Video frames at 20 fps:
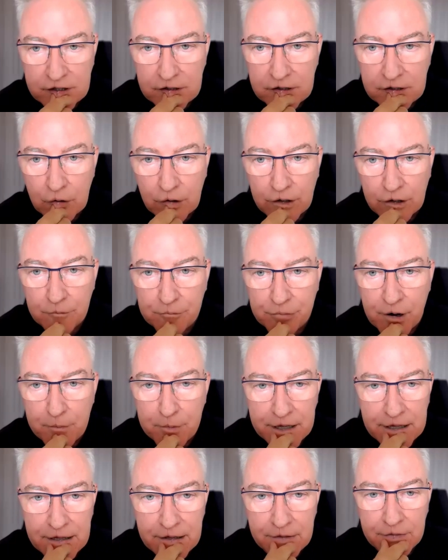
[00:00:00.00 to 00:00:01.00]
look at a
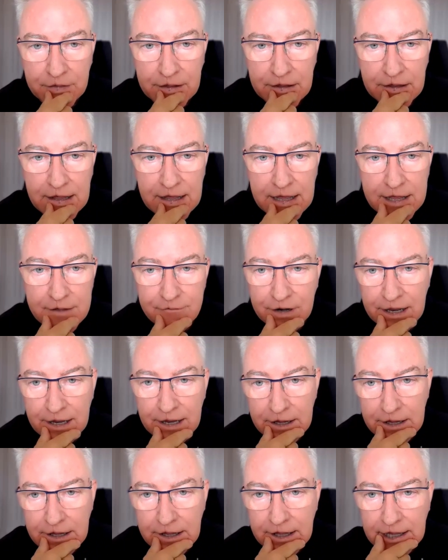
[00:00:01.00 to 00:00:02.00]
property in the
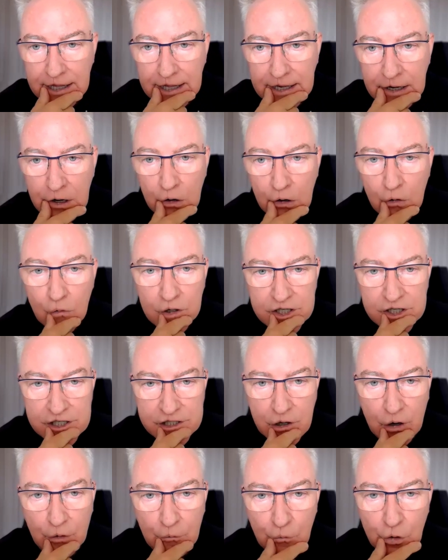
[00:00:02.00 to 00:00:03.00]
evening or
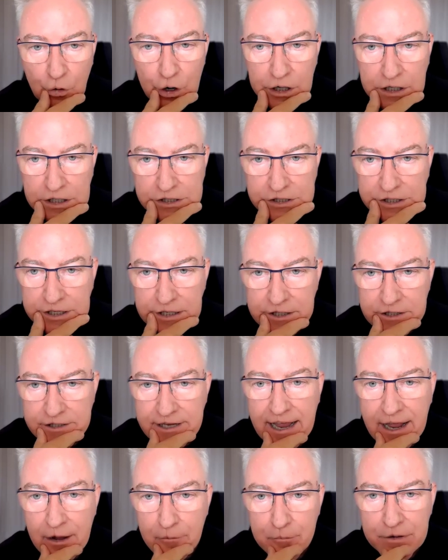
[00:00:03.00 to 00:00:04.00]
just on work to see just
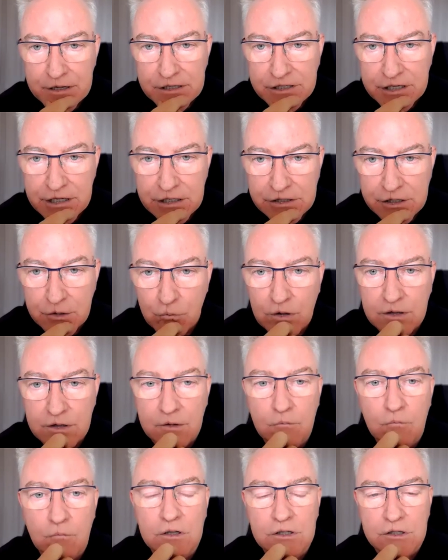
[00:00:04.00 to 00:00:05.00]
how busy is it,
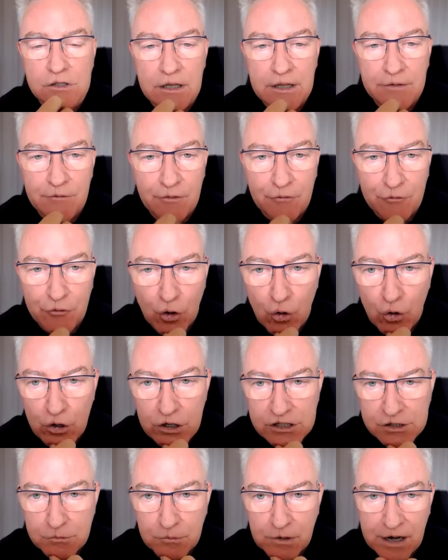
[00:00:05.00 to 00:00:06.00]
what level of
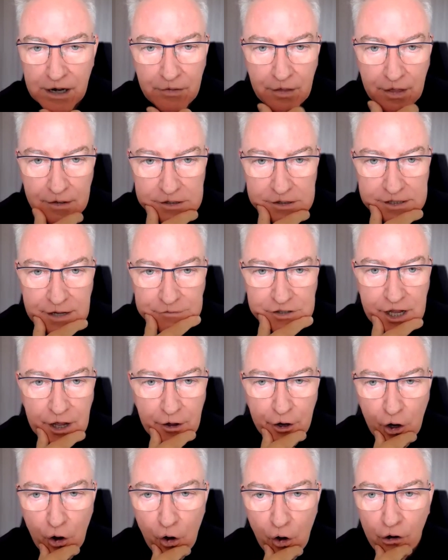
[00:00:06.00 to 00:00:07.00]
noise and what other stuff's
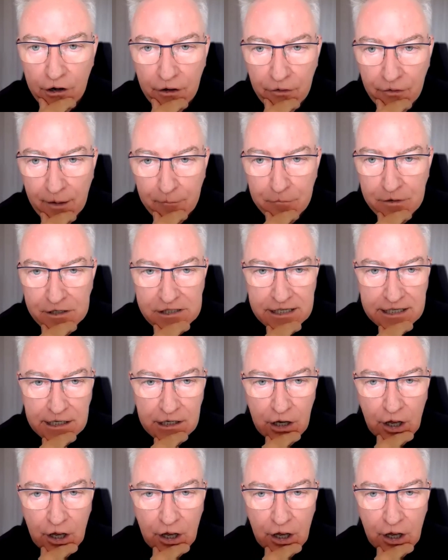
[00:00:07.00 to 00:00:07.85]
going on in that particular